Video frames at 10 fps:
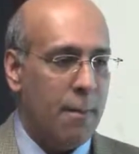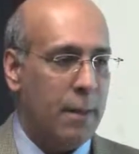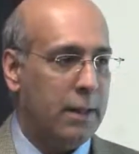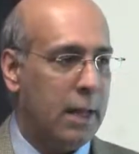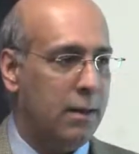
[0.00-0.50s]

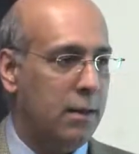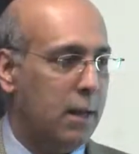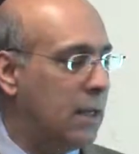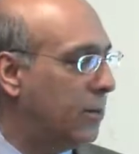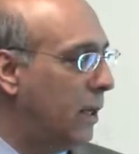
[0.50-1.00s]
But then
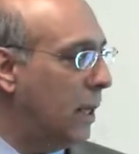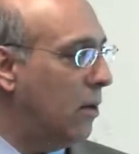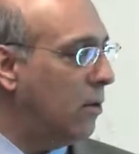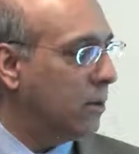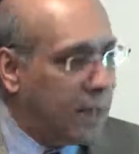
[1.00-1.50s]
as we get
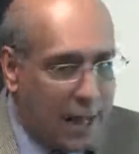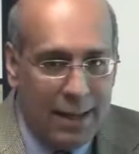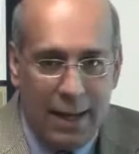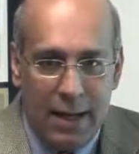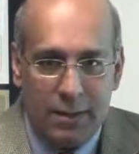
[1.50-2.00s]
older, that
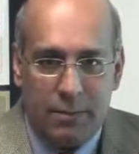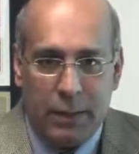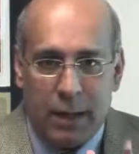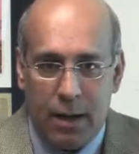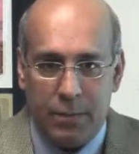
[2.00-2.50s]
lens
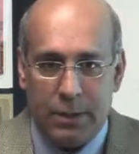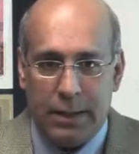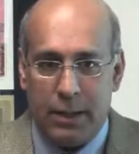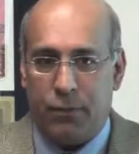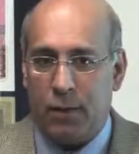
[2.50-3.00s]
becomes
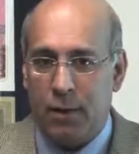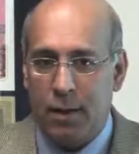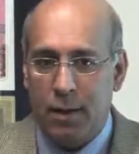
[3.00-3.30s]
stiffer.